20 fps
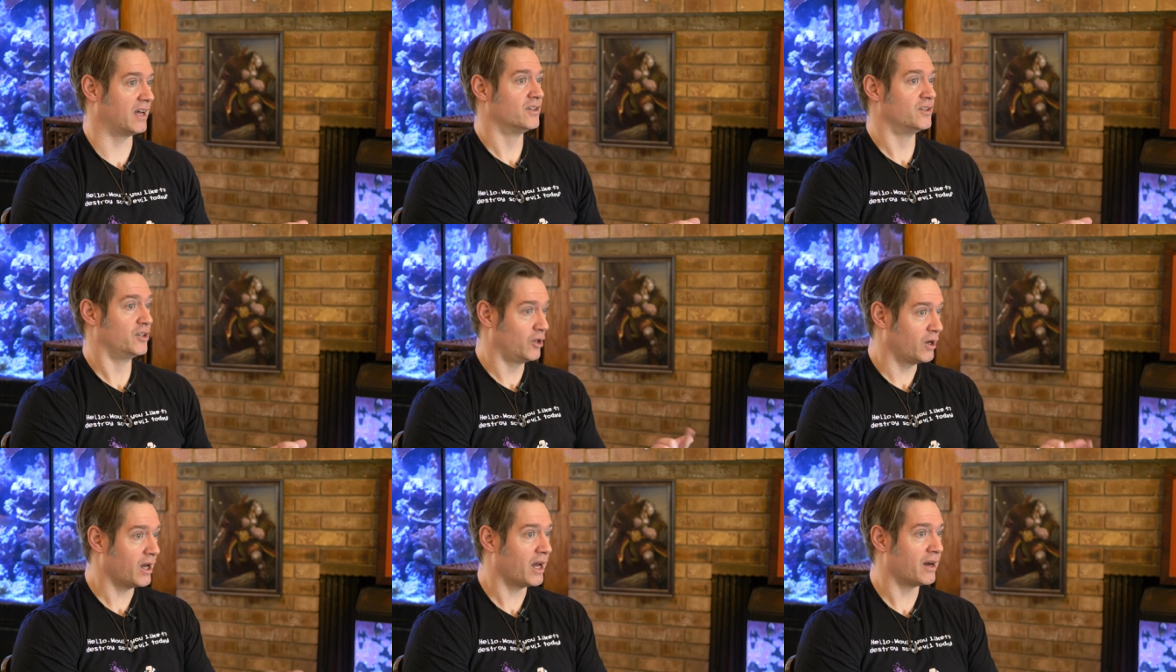
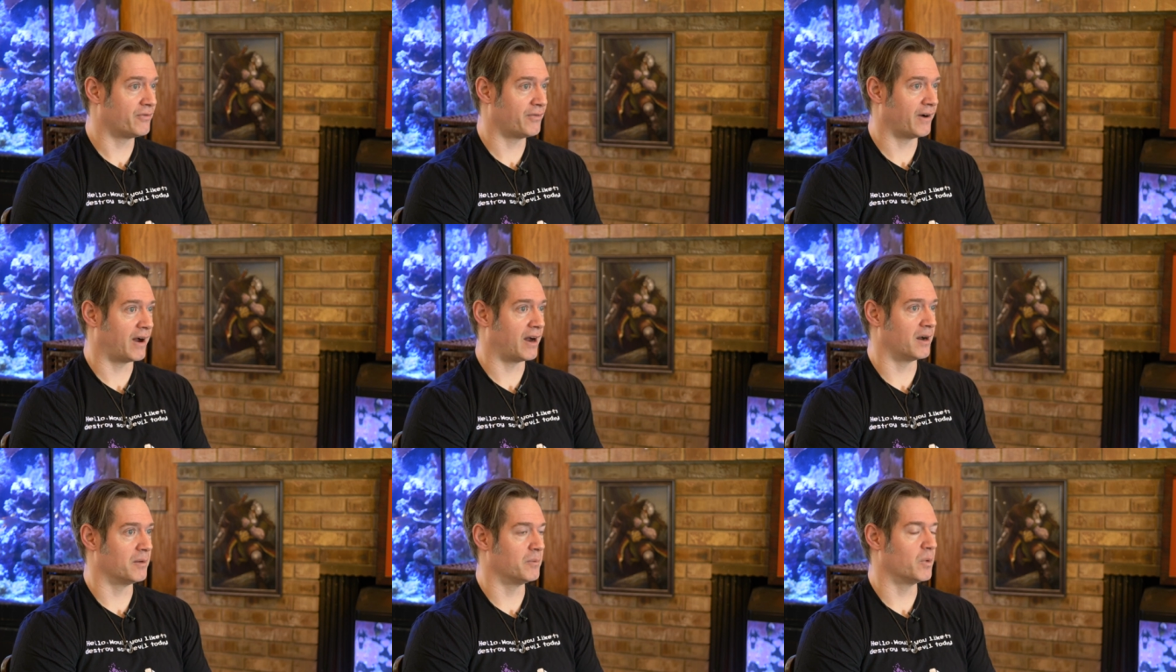You got to
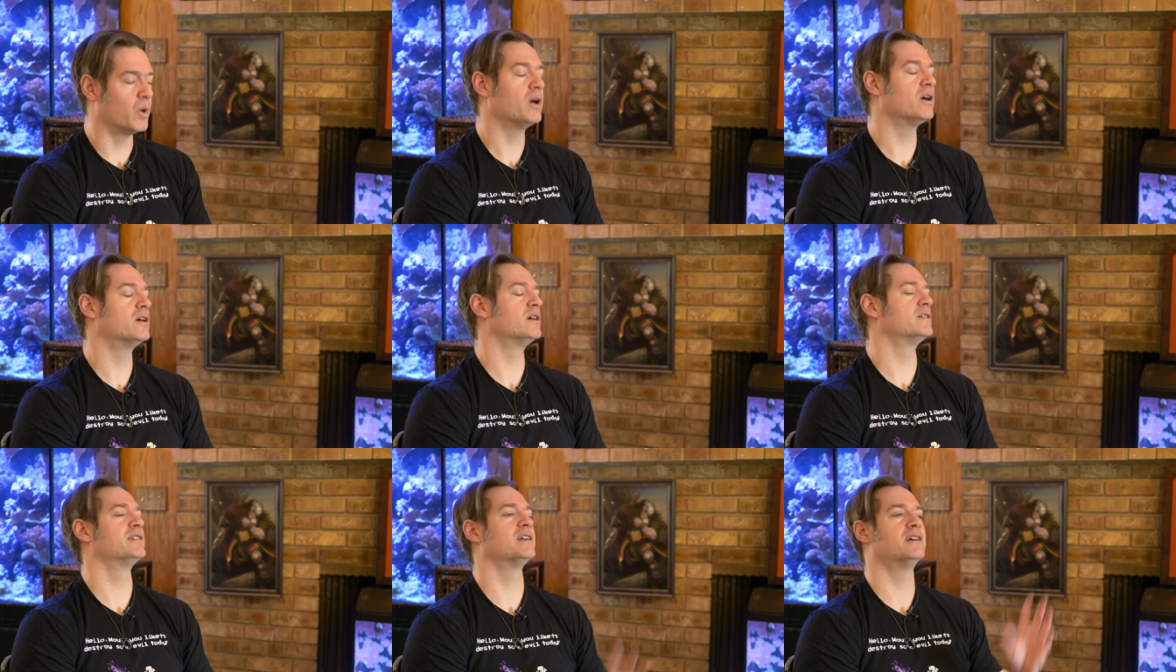fire him.
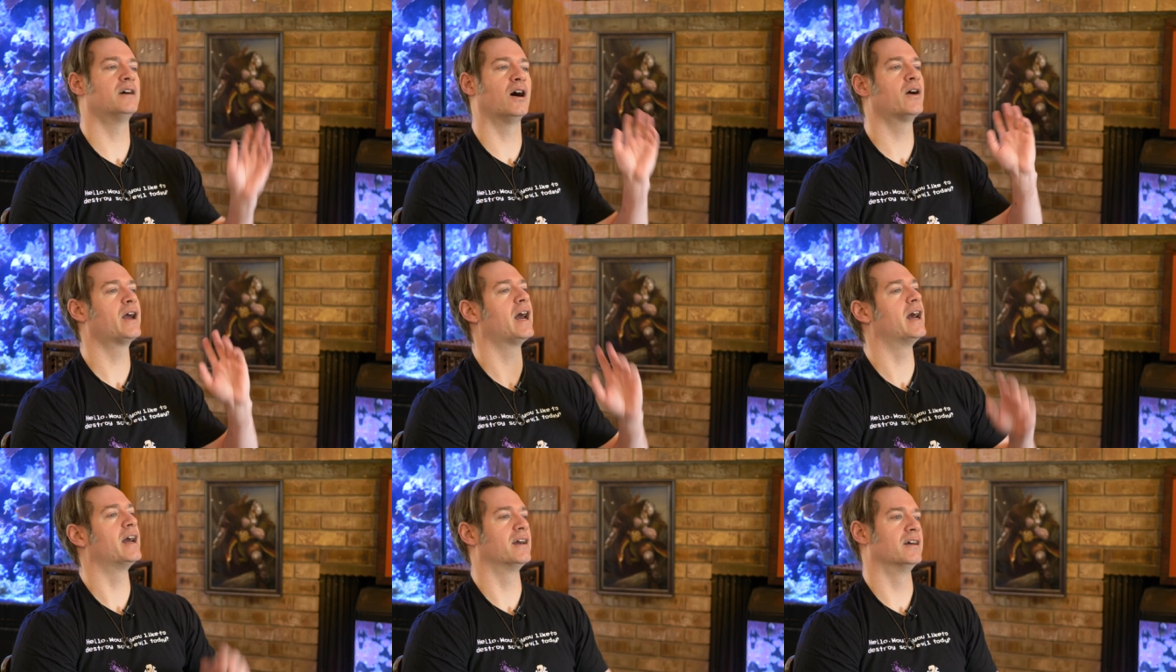Well,
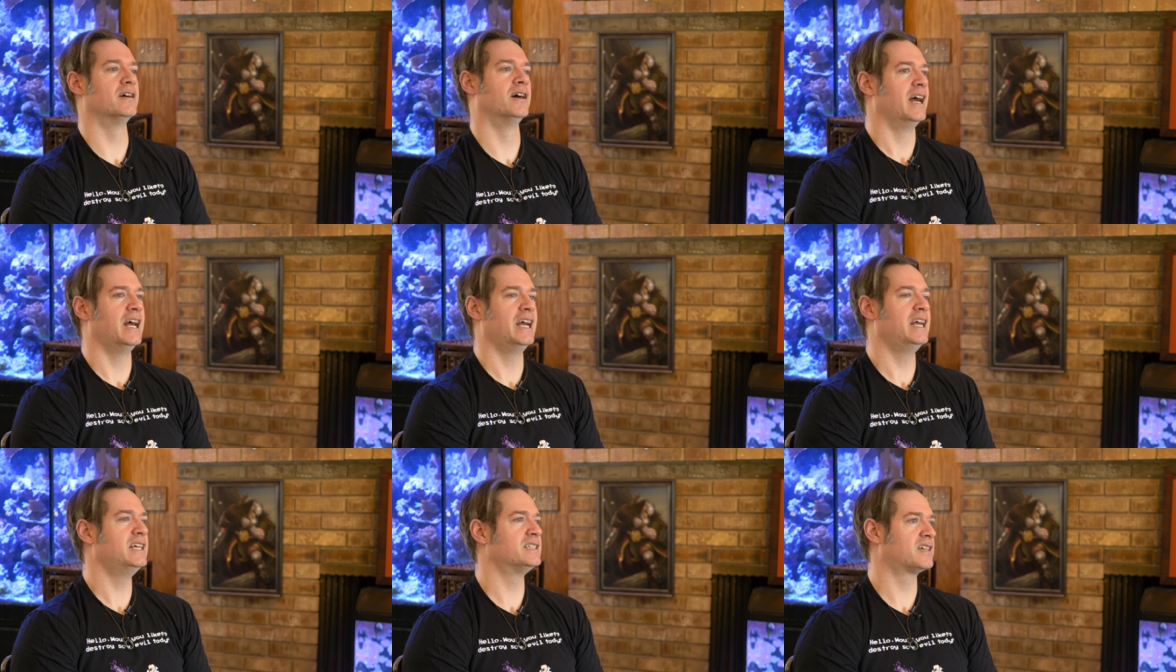okay,
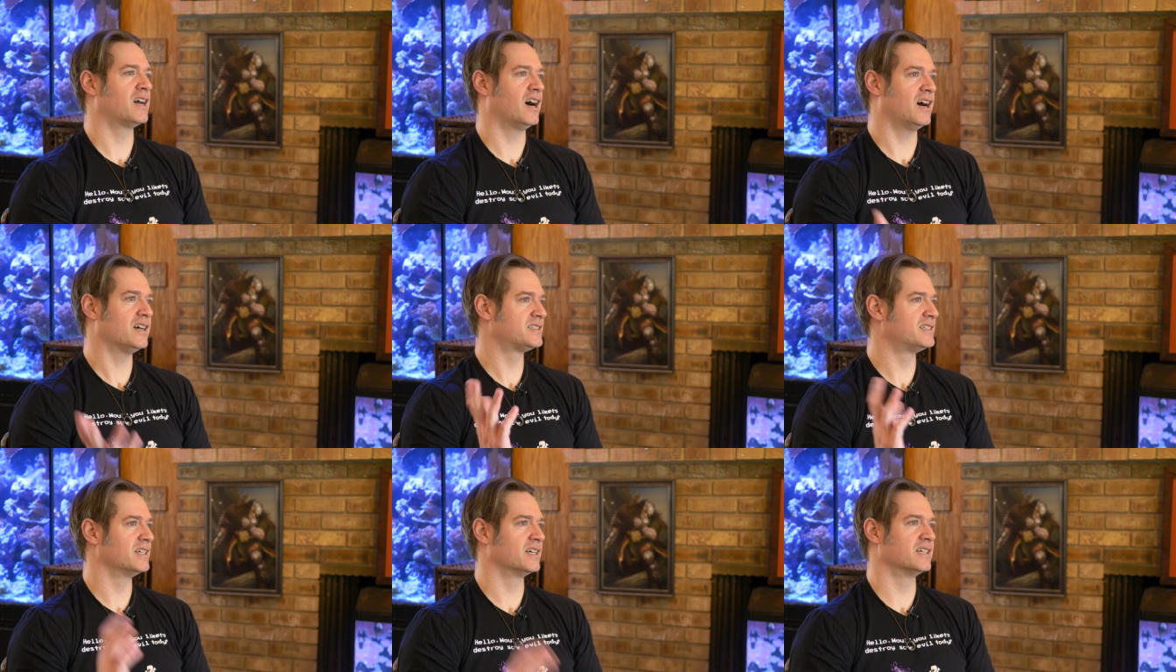he's
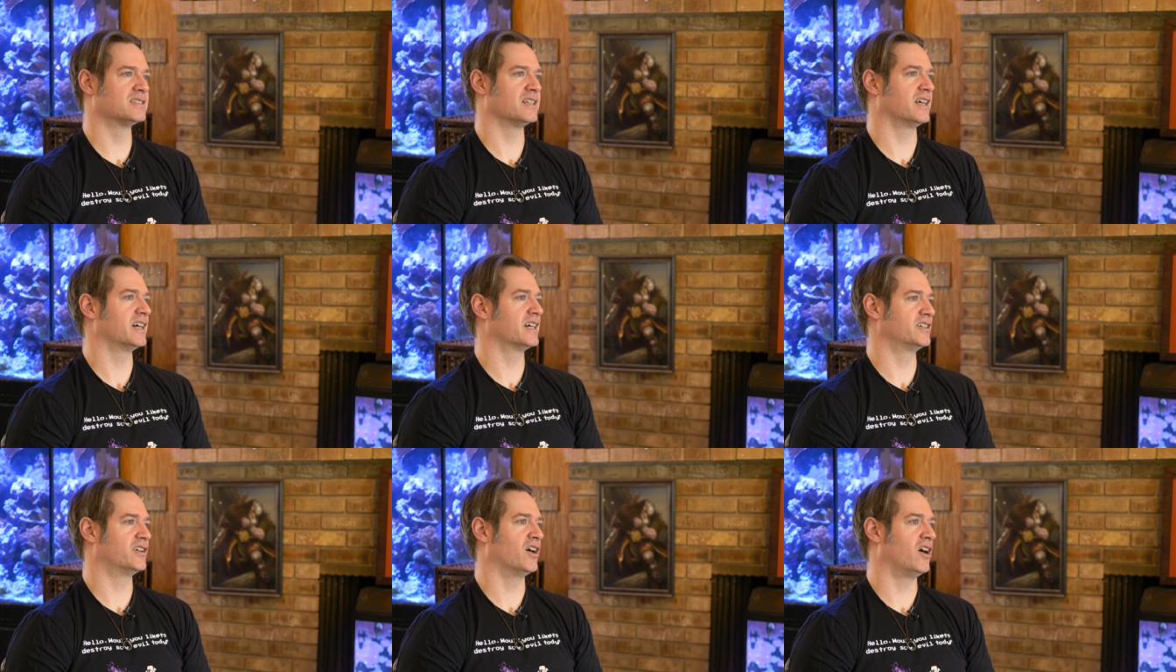costing us
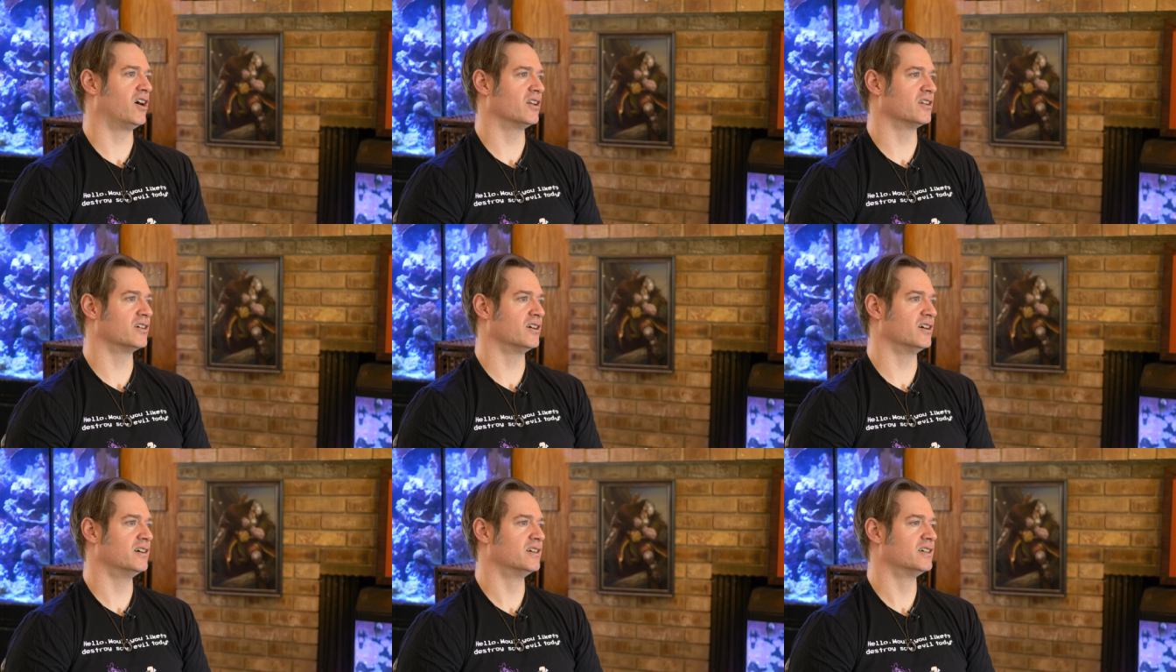like a
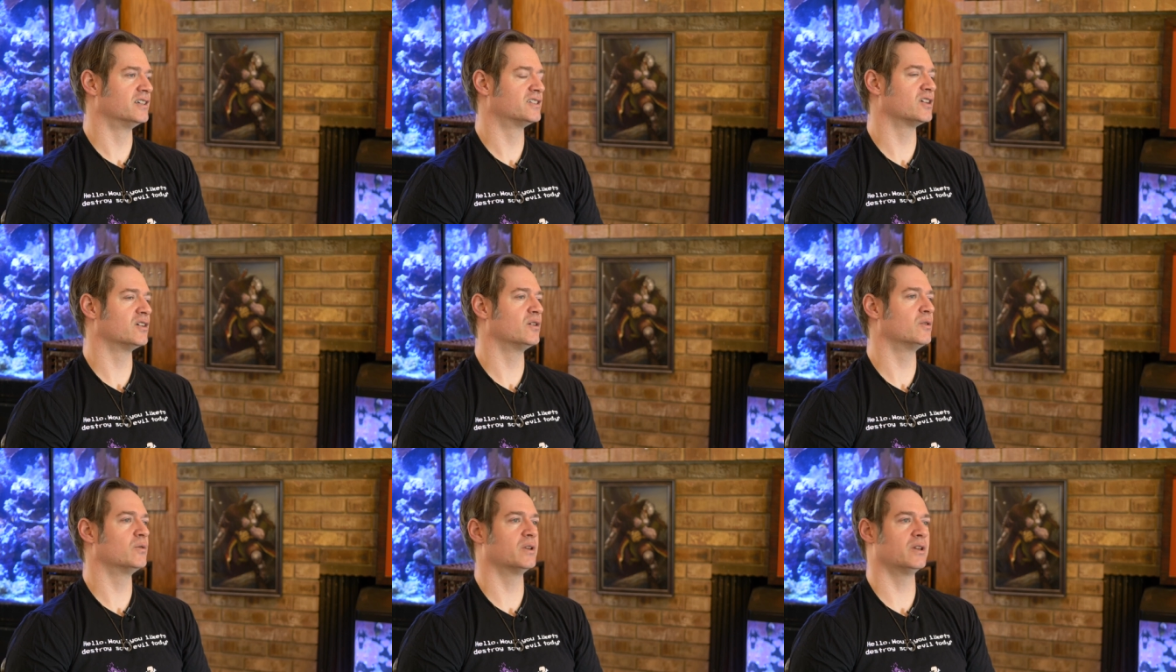dollar,
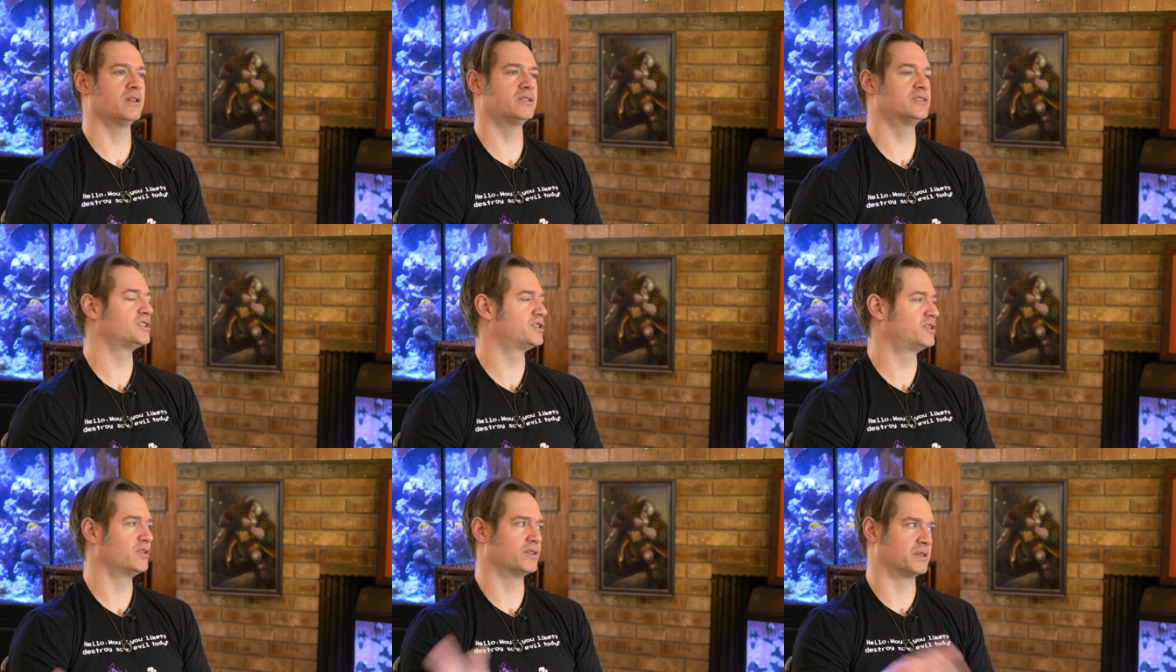so we'll
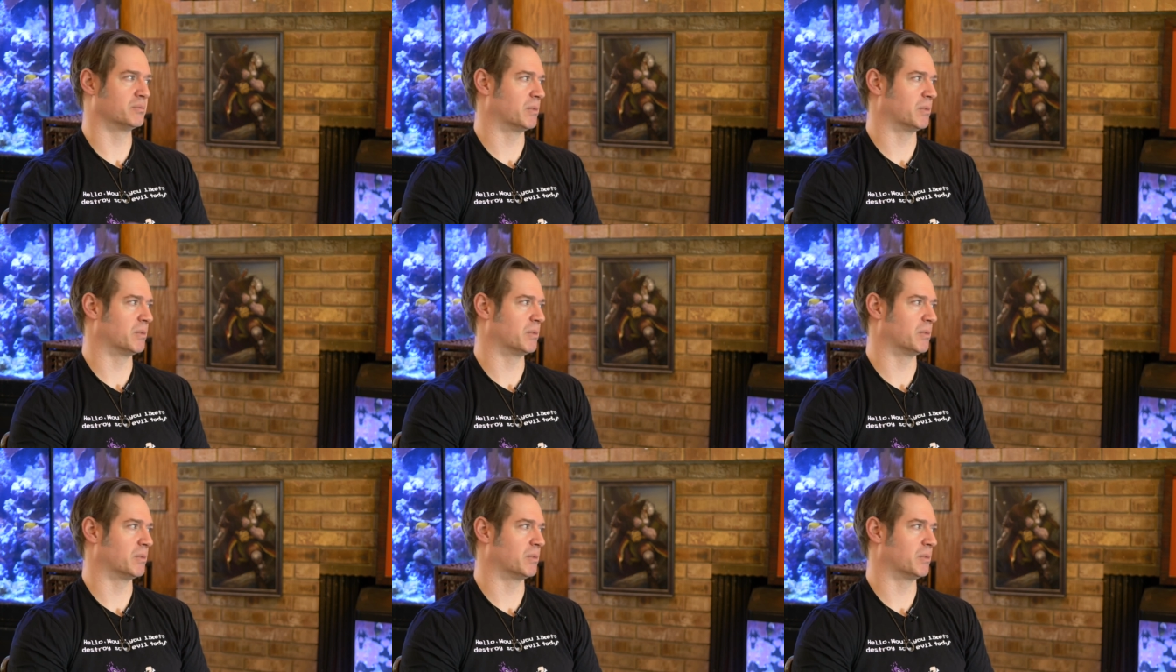just do it